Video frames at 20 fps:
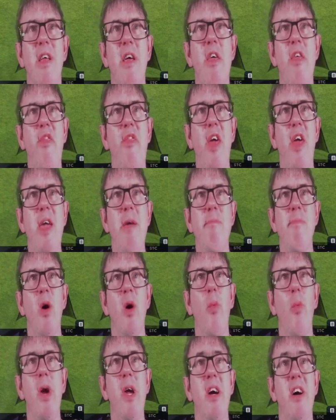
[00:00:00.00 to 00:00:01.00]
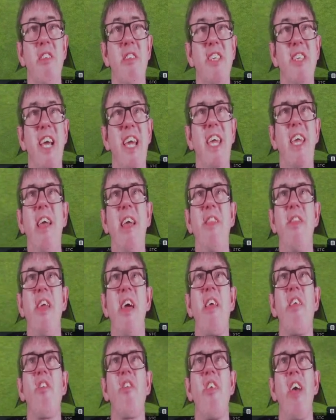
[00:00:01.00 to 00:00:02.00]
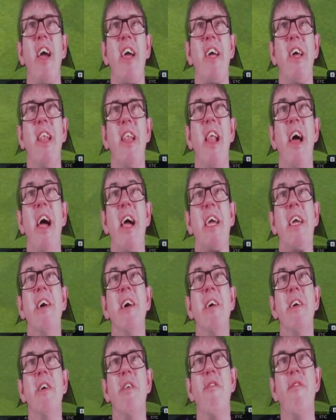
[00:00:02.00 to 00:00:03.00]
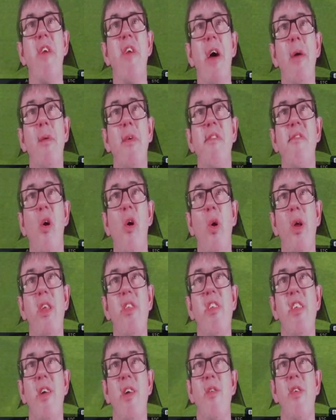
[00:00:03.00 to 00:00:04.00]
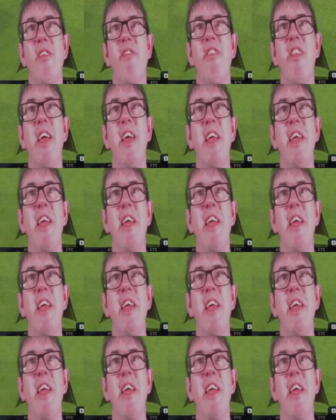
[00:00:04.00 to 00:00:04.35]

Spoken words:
theme that we are taking this second leg very, very seriously